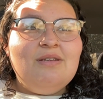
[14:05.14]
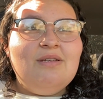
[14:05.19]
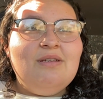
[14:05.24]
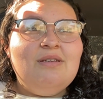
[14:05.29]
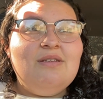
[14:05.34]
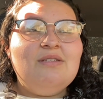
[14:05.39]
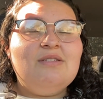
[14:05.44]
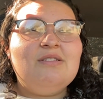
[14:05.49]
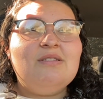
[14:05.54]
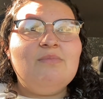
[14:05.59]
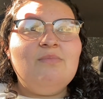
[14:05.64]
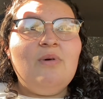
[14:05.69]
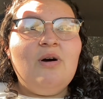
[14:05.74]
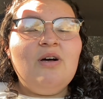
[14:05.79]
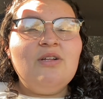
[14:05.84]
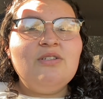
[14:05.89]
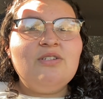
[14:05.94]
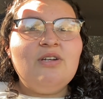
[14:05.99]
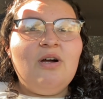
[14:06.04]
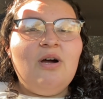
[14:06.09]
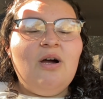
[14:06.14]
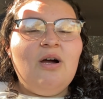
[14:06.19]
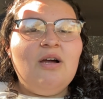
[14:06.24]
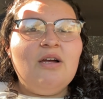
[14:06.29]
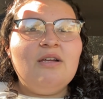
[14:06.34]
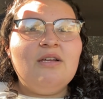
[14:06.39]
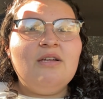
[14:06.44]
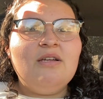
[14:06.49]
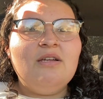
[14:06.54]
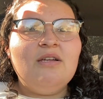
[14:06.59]
Small
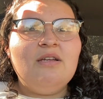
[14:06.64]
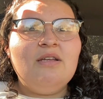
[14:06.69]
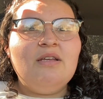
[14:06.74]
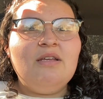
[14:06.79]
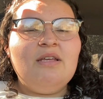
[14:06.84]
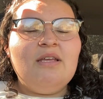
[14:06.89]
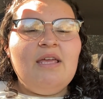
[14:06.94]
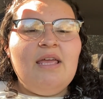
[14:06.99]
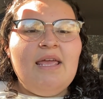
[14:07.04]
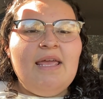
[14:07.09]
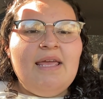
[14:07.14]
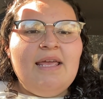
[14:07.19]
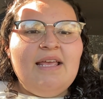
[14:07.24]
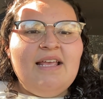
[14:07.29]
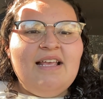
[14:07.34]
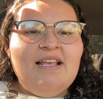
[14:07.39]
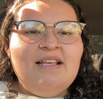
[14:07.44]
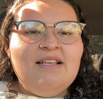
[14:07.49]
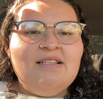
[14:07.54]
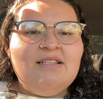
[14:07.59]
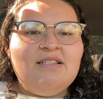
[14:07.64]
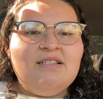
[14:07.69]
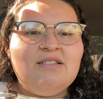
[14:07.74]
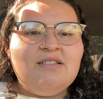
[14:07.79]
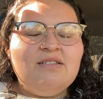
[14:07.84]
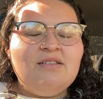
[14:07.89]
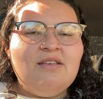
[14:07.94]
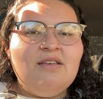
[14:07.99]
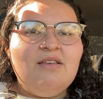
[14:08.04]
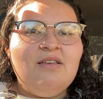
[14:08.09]
talk
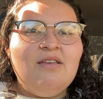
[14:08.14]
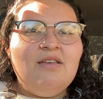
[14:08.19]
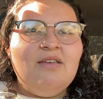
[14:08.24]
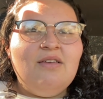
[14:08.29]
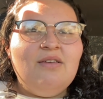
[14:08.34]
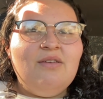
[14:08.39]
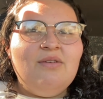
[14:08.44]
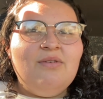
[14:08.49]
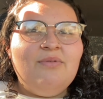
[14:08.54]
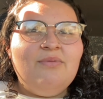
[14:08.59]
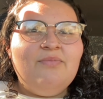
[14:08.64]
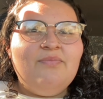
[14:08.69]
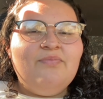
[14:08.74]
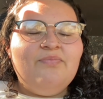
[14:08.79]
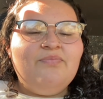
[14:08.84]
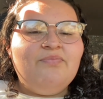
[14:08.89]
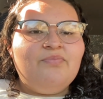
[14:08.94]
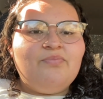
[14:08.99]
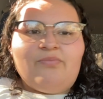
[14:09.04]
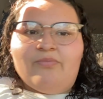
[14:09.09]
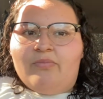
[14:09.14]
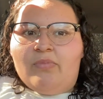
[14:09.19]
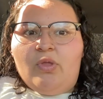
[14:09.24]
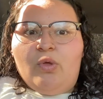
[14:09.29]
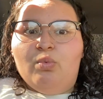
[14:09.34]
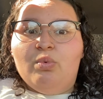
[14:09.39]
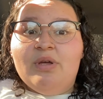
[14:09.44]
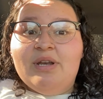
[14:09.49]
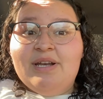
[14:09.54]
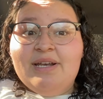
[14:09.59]
is
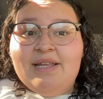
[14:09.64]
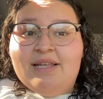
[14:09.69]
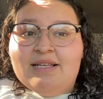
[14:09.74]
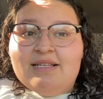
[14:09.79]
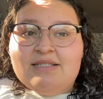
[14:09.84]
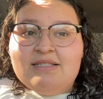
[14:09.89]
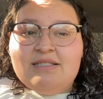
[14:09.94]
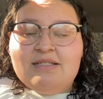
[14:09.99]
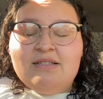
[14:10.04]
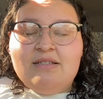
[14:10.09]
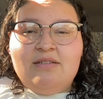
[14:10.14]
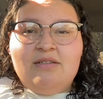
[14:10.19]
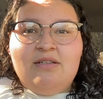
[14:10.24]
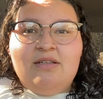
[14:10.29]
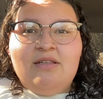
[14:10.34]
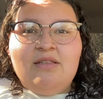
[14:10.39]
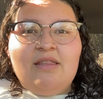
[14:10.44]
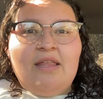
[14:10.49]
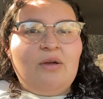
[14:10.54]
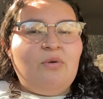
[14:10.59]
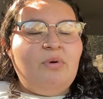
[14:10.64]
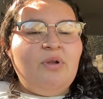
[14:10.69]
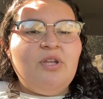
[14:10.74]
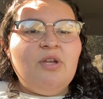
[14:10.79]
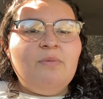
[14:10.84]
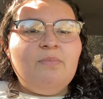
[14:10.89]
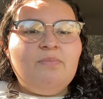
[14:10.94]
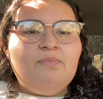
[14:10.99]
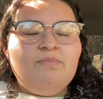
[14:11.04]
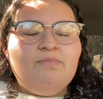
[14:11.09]
what it is. Like when
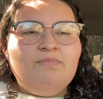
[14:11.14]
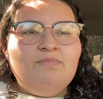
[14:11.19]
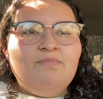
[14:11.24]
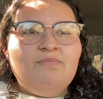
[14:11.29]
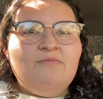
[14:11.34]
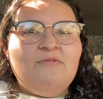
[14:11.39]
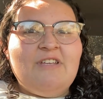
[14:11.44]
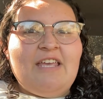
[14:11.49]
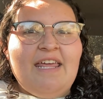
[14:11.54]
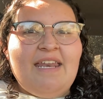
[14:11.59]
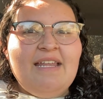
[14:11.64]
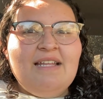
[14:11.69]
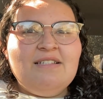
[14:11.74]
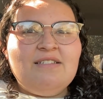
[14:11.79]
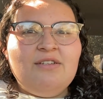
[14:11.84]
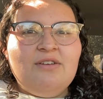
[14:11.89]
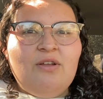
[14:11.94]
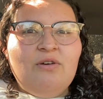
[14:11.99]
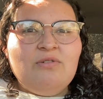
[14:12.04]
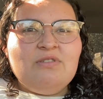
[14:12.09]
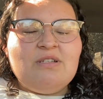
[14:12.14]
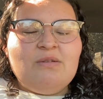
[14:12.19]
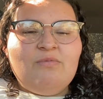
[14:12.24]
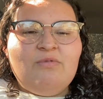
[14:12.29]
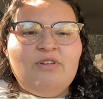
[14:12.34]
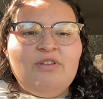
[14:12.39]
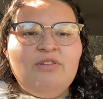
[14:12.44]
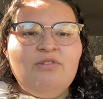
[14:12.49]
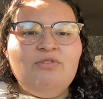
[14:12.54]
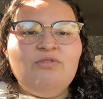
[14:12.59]
you're getting to know
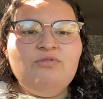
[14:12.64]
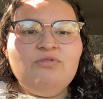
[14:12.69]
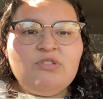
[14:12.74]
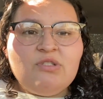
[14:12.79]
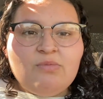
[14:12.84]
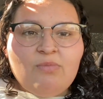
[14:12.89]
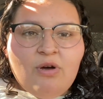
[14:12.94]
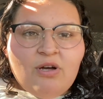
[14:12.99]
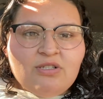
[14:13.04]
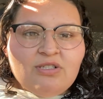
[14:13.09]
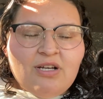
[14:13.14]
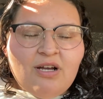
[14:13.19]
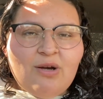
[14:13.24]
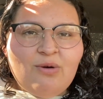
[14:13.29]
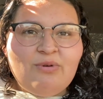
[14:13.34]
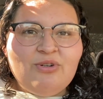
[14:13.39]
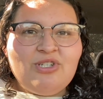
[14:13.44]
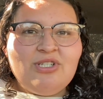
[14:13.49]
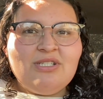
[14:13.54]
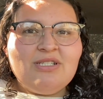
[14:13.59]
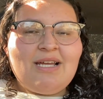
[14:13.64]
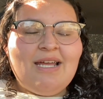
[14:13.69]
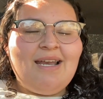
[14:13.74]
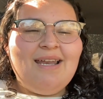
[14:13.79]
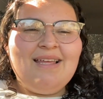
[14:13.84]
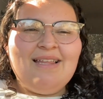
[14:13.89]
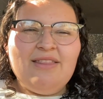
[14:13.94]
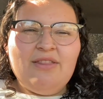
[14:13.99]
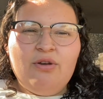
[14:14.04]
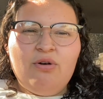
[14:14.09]
someone, you do small talk, which is kind
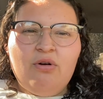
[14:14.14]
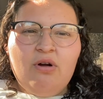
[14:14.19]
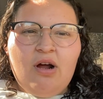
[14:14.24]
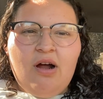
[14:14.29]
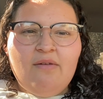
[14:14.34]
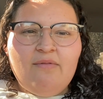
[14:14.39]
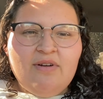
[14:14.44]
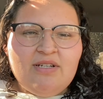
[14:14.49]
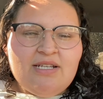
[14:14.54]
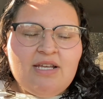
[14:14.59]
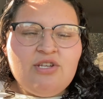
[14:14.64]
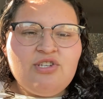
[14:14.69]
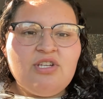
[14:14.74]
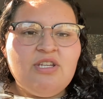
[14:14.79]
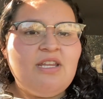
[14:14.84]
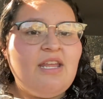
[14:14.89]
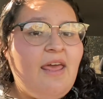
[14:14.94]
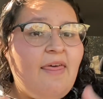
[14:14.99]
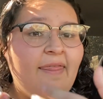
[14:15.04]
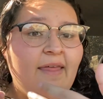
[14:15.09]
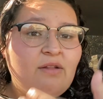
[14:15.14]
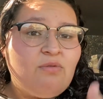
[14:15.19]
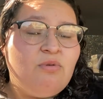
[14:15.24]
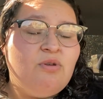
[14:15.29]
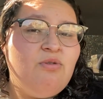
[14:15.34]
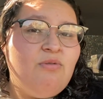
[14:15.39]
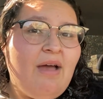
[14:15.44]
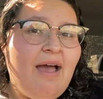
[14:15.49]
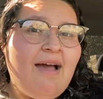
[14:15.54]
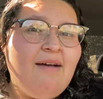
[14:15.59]
of like a little conversation, and that's what
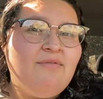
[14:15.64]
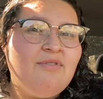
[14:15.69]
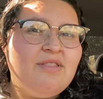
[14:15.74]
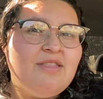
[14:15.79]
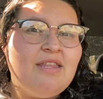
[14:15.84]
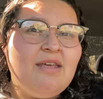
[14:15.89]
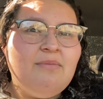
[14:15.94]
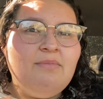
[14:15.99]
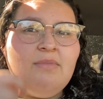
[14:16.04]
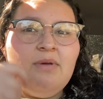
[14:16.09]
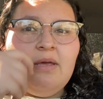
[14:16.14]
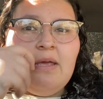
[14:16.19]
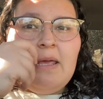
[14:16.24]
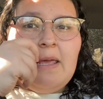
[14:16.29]
you have with them.